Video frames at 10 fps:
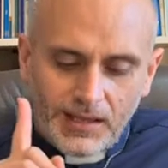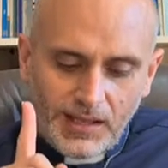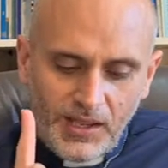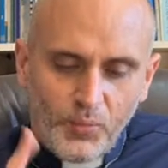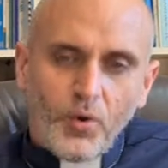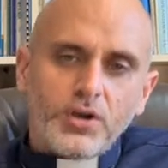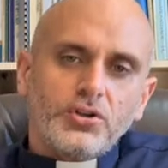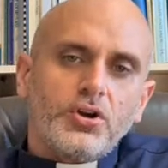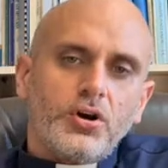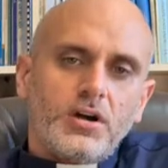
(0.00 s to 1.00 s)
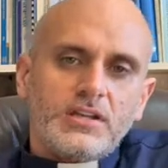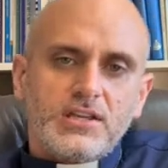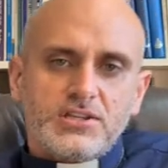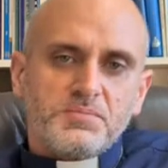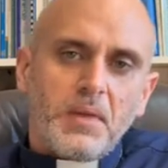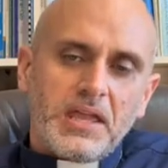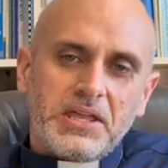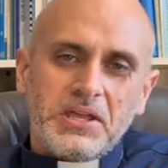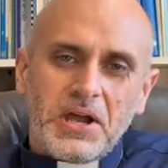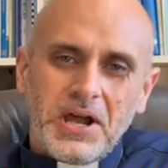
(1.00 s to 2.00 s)
And what God is
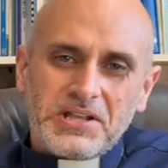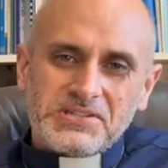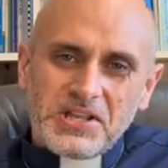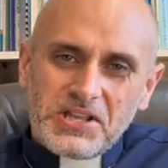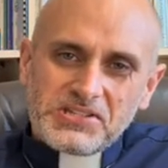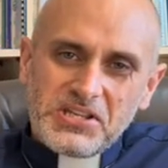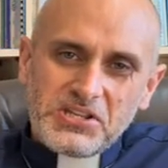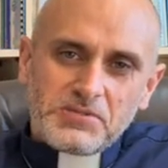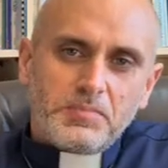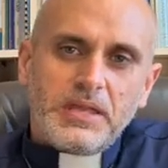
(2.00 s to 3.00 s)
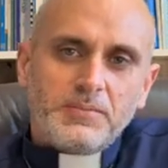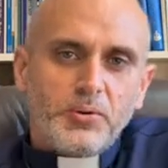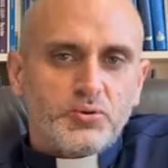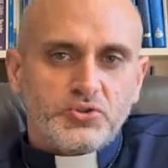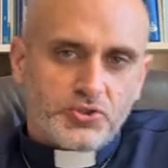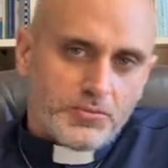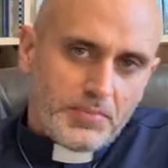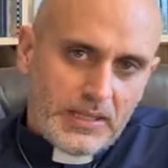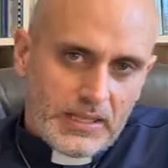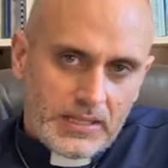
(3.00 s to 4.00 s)
making us as his people to
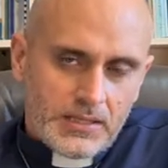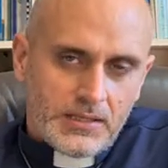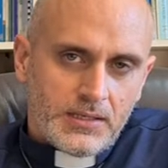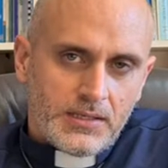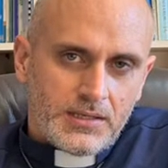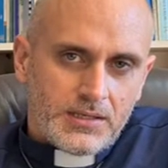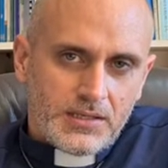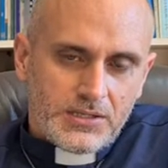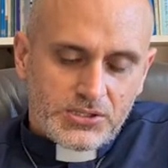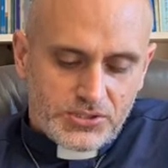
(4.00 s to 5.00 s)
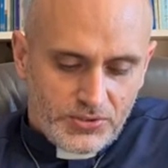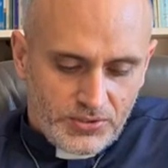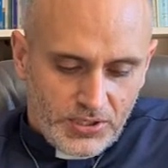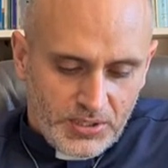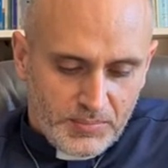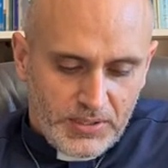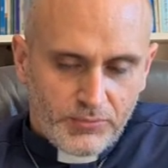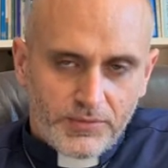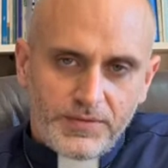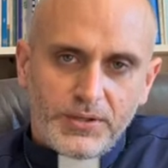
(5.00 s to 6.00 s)
be is soon going to be
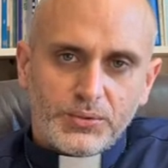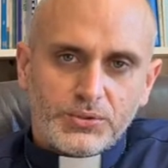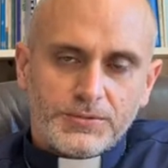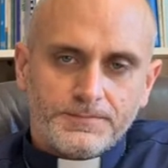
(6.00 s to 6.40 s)
revealed.